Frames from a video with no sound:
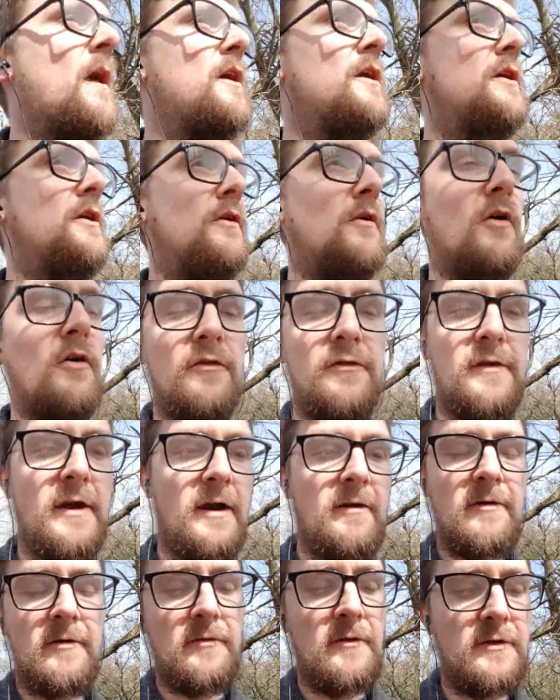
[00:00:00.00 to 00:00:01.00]
You're all sat
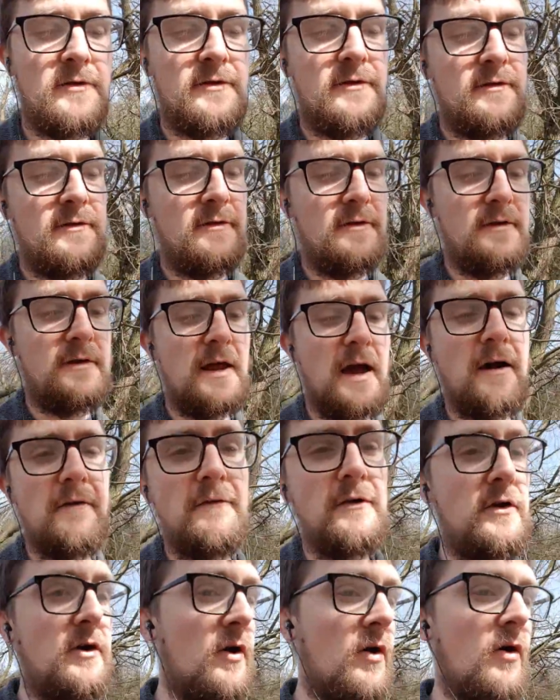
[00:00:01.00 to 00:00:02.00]
around the
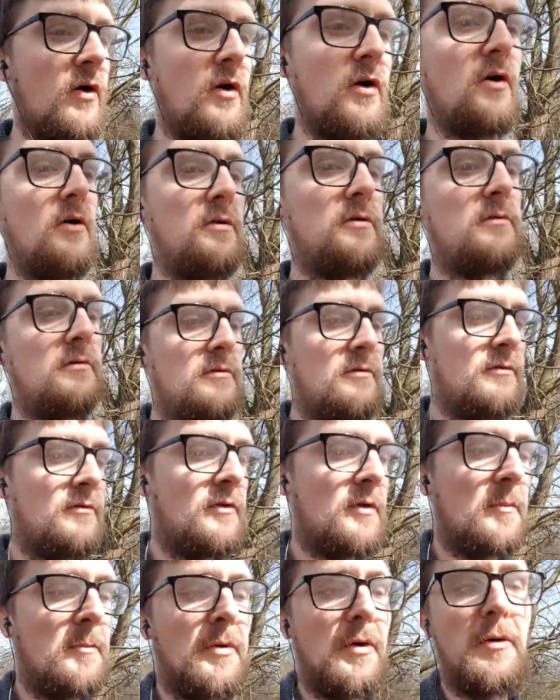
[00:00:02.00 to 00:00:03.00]
tavern or the
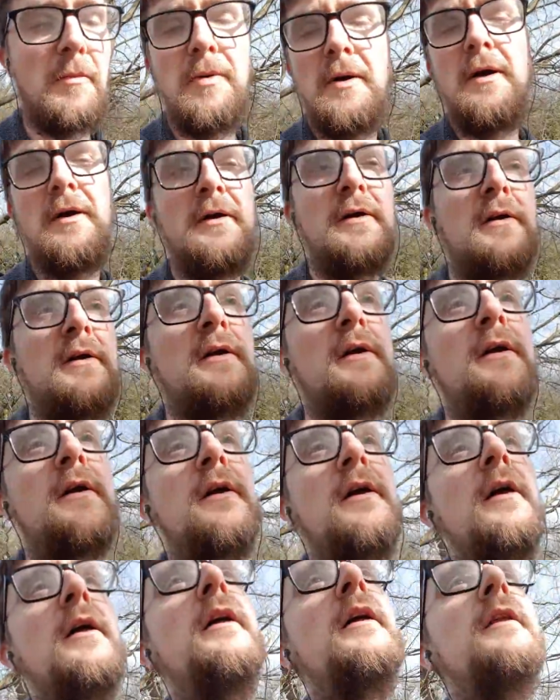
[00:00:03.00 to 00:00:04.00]
pub.
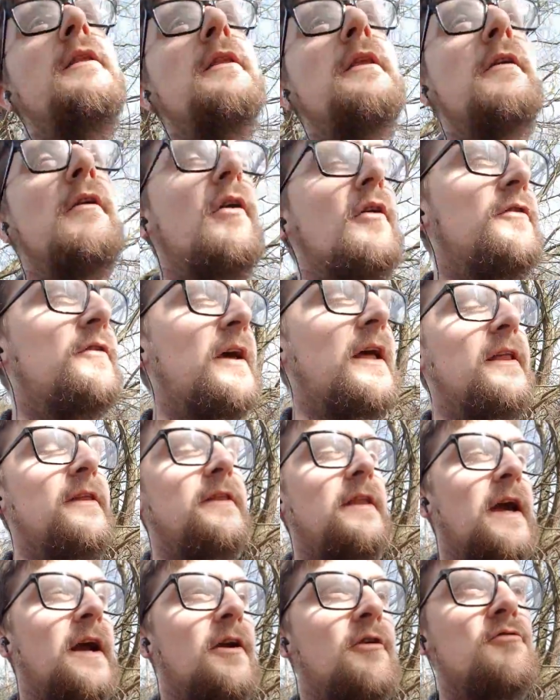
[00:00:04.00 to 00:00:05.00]
They're all telling
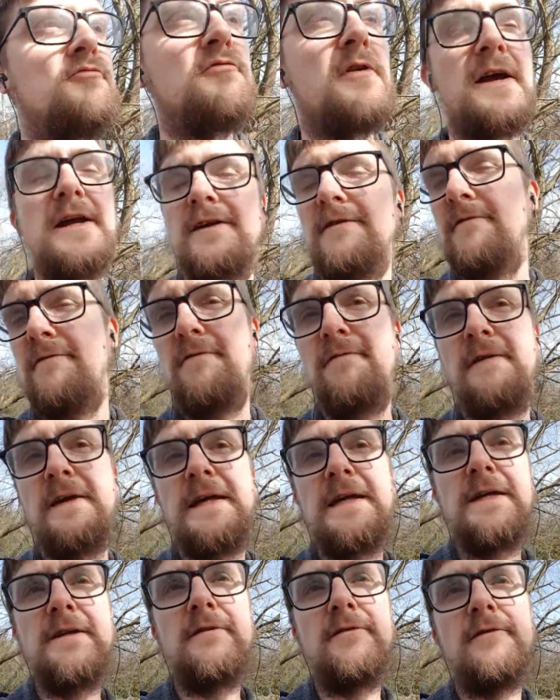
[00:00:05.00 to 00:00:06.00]
their great
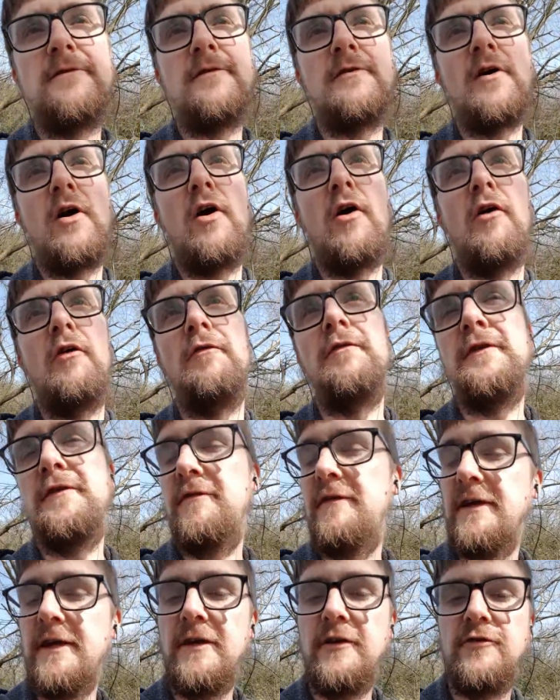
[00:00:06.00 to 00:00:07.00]
feats of
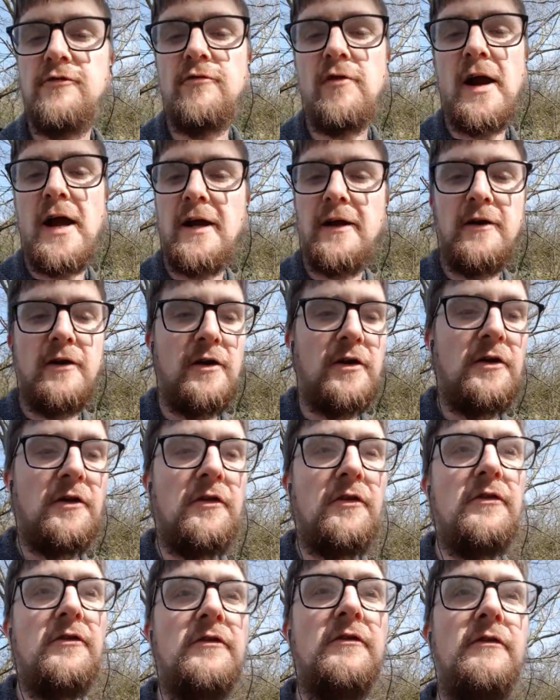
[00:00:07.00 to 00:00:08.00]
defeating
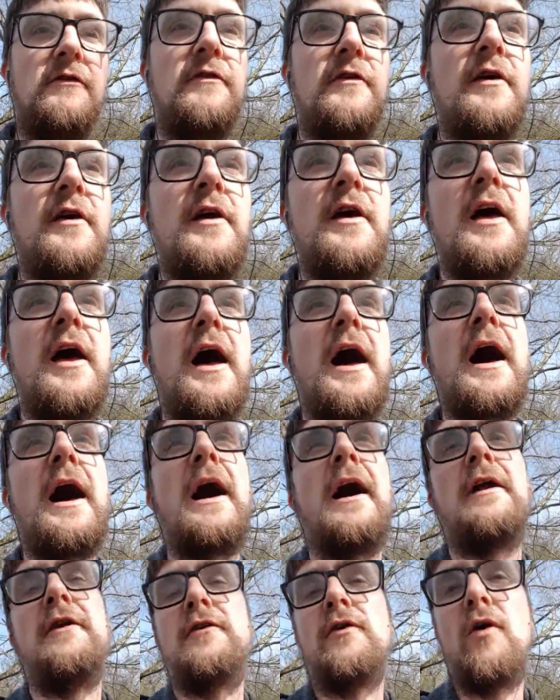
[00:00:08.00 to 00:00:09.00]
dragons,
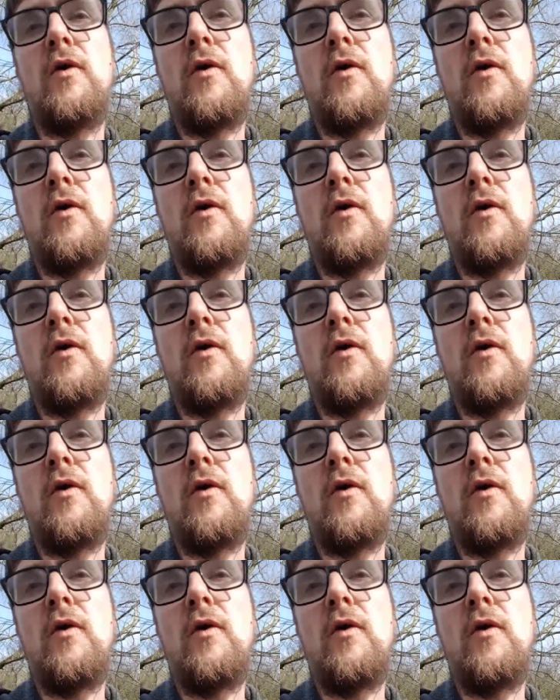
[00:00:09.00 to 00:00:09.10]
and